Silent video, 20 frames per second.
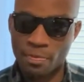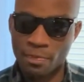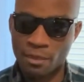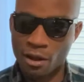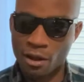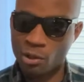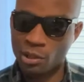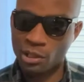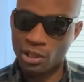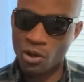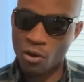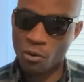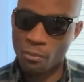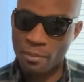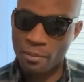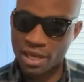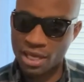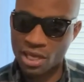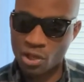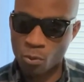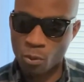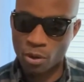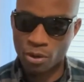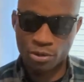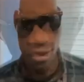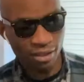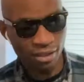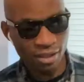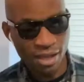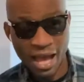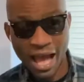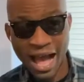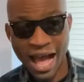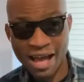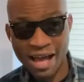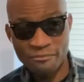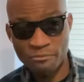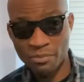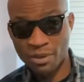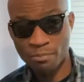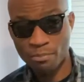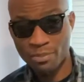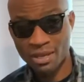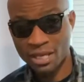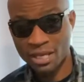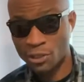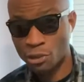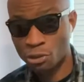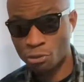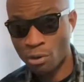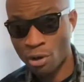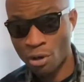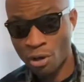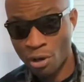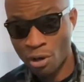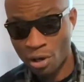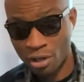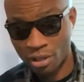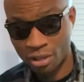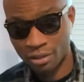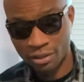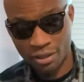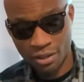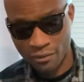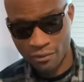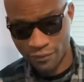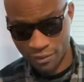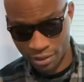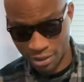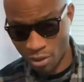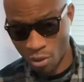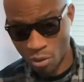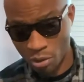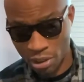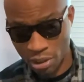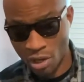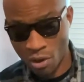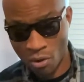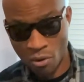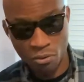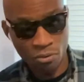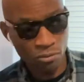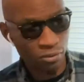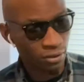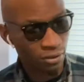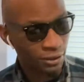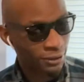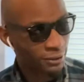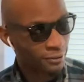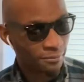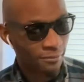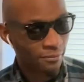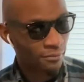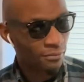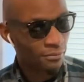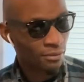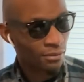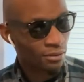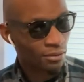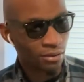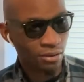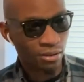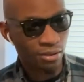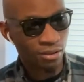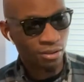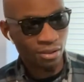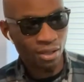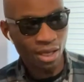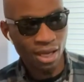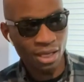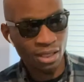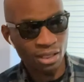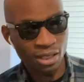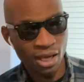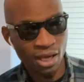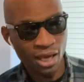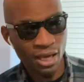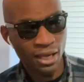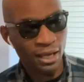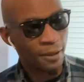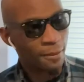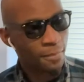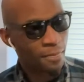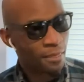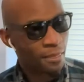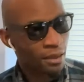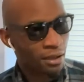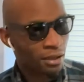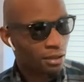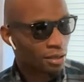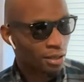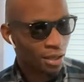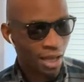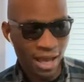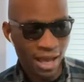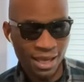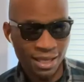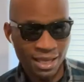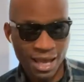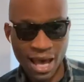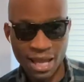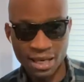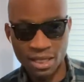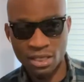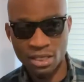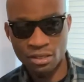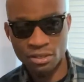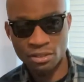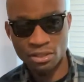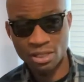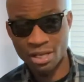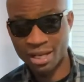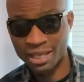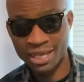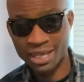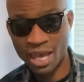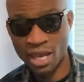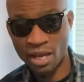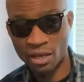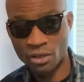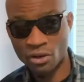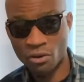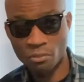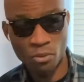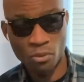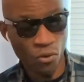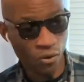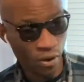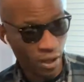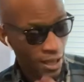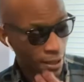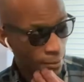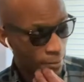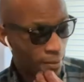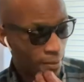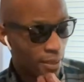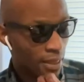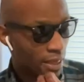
only gonna make it work. I've been being drugged for so long, I ain't got energy to care no more. I'm